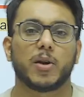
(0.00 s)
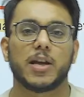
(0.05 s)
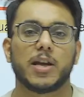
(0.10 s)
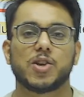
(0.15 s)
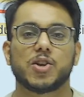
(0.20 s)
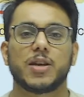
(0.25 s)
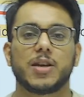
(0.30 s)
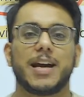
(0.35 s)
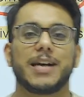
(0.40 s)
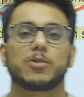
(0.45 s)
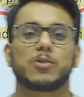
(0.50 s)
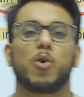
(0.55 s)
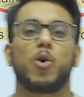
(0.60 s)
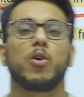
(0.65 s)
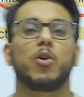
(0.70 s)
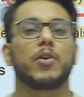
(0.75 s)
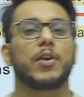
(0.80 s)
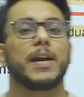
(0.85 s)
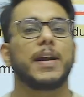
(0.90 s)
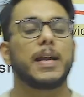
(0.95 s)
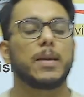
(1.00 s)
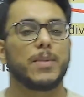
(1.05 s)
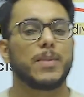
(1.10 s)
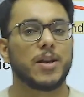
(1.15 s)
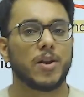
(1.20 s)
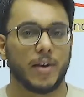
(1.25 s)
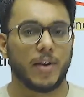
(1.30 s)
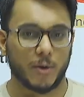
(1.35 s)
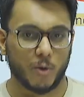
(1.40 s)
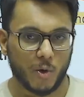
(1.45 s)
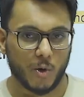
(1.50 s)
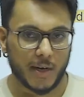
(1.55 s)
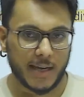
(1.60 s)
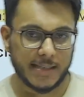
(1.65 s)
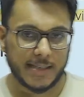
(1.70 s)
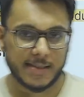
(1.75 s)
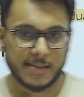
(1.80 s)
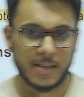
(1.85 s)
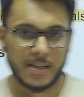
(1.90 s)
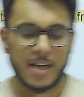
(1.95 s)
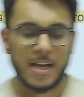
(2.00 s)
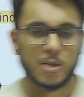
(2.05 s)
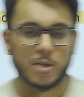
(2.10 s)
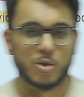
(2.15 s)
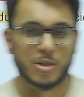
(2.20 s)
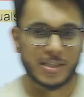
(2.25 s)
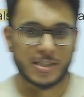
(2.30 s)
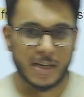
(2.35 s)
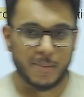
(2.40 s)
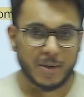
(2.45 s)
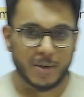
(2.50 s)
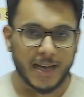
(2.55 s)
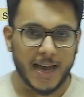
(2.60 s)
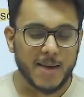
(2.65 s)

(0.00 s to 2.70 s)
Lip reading: has already been recognized. So sometimes